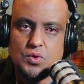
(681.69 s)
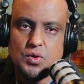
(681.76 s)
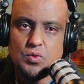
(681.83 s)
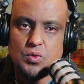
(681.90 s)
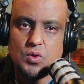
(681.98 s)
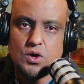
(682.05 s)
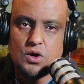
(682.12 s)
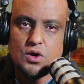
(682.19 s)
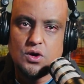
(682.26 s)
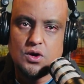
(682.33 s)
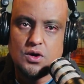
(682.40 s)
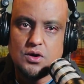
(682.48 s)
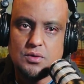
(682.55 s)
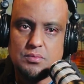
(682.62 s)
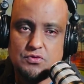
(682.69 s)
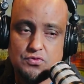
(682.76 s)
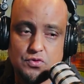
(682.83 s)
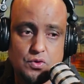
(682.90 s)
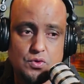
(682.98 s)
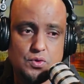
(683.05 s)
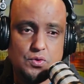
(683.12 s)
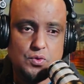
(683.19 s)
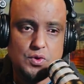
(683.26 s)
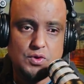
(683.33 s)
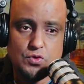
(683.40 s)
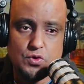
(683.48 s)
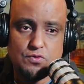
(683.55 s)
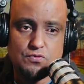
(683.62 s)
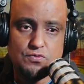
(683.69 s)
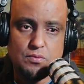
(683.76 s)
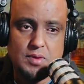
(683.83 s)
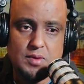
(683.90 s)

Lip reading: we were, before we fought for